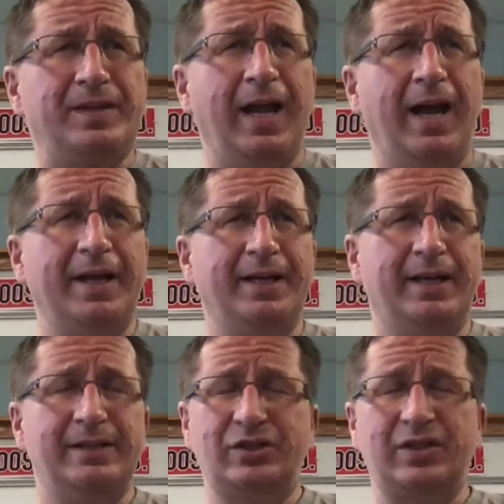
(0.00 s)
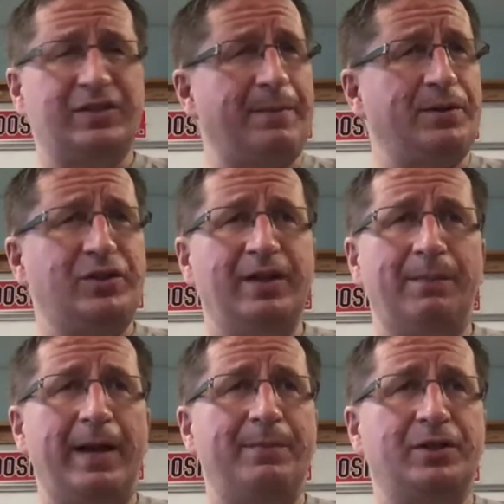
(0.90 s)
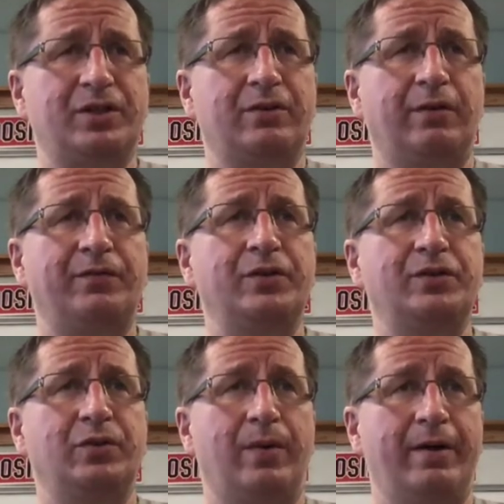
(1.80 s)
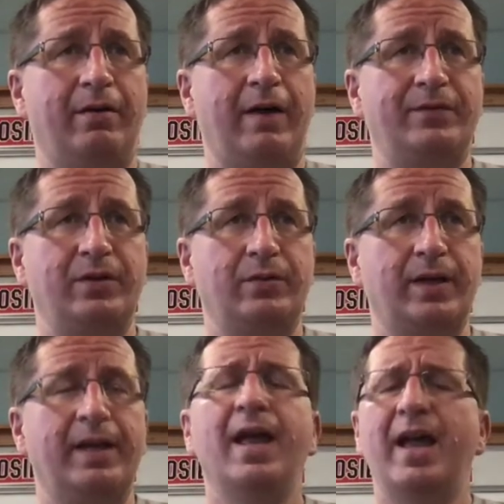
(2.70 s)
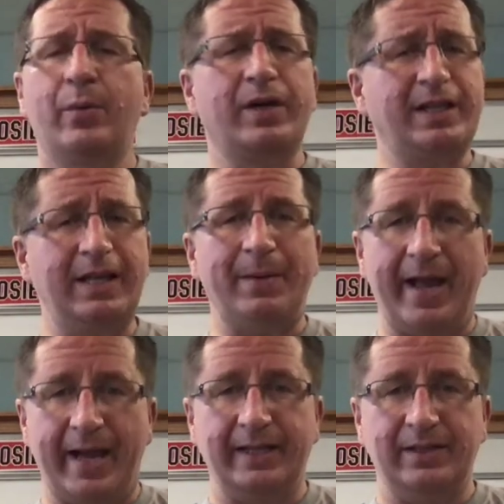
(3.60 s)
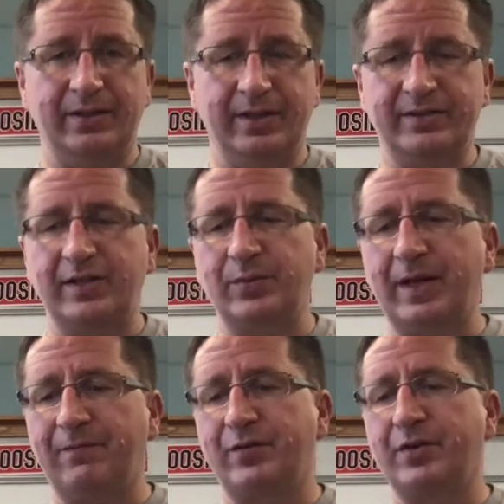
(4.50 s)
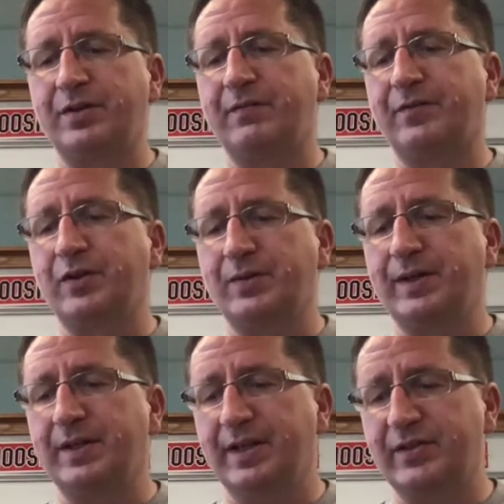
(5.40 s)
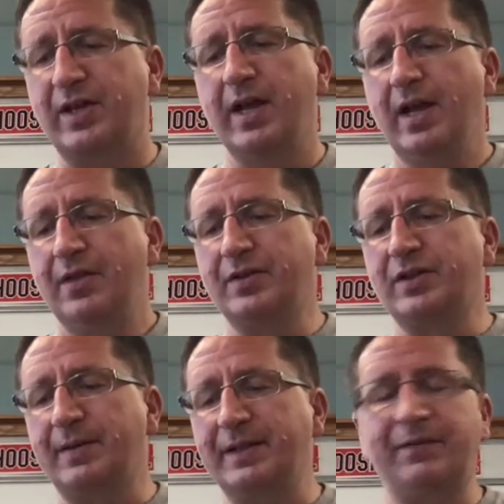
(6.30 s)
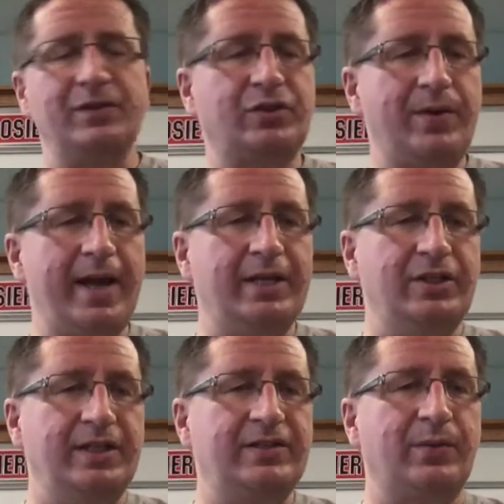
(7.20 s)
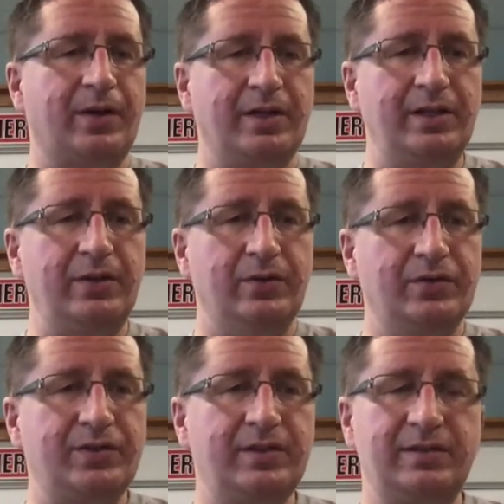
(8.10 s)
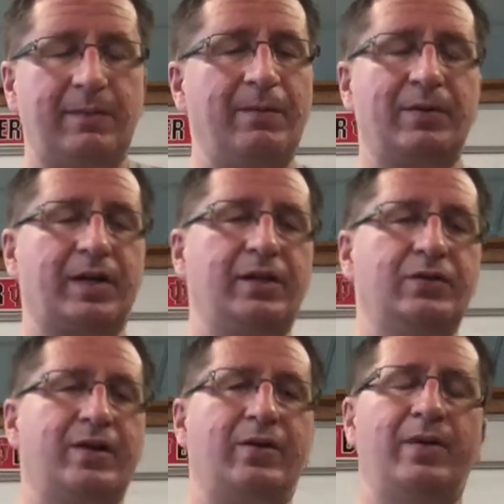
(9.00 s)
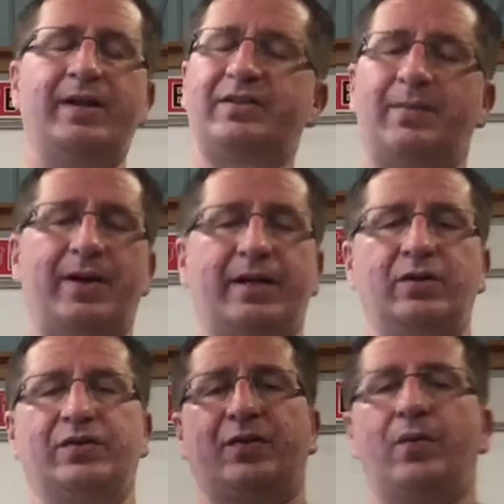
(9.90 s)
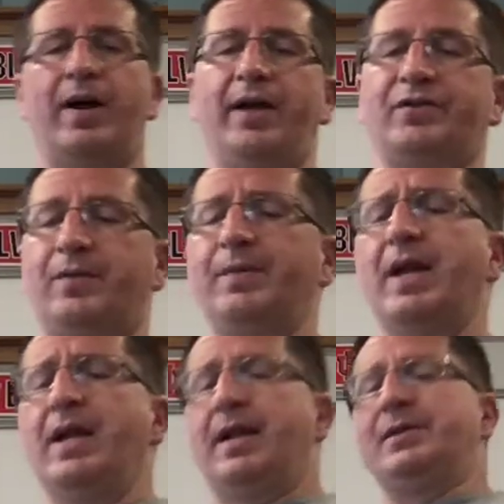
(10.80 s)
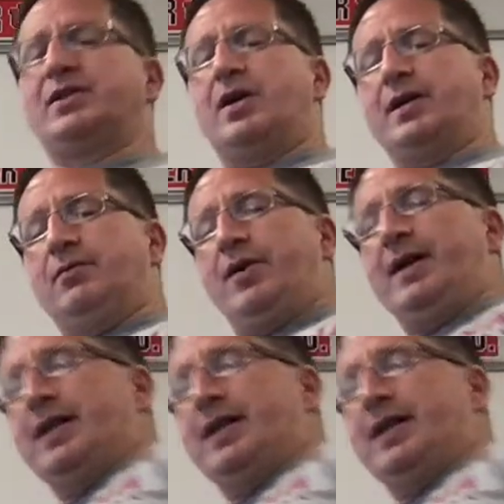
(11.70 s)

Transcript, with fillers: on uh, just a separate sheet of paper that you can refer to quite often, okay? And we're going to keep adding to this. As we get further and further into this, there's going to be different strategies that we're going to use. Some of them we're going to use right away, some we're not going to use for a while. So let me start writing